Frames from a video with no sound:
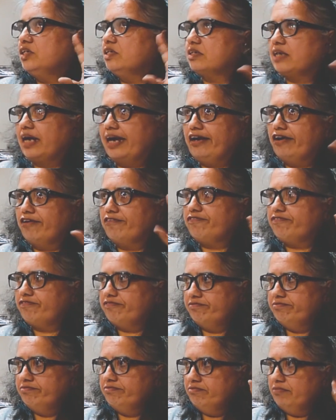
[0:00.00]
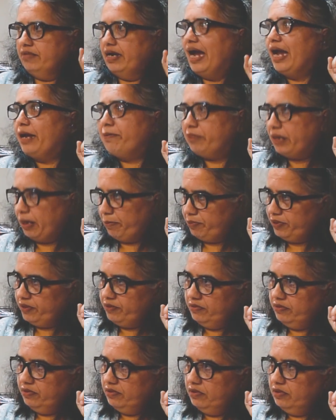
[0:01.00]
is kind of hyped up.
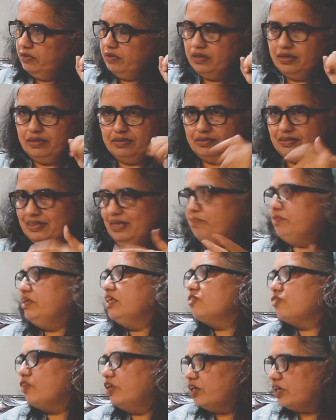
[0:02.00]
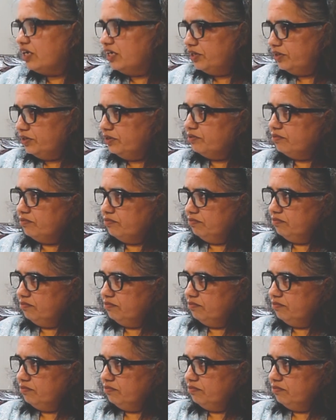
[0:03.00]
And the same thing is going to continue.